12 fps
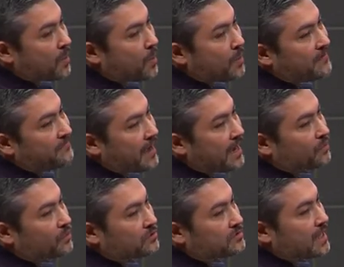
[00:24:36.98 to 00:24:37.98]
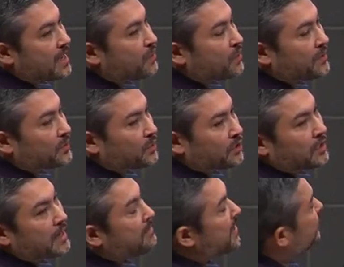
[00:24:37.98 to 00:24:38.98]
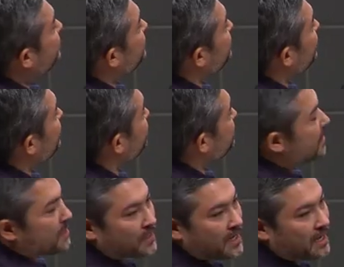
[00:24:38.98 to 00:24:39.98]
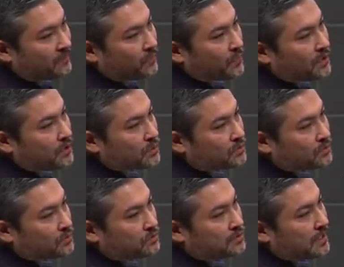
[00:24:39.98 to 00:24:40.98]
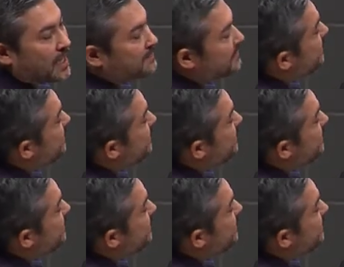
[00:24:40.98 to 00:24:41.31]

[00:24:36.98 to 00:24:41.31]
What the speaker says: what we found was that we would get better results if we use Source Lab.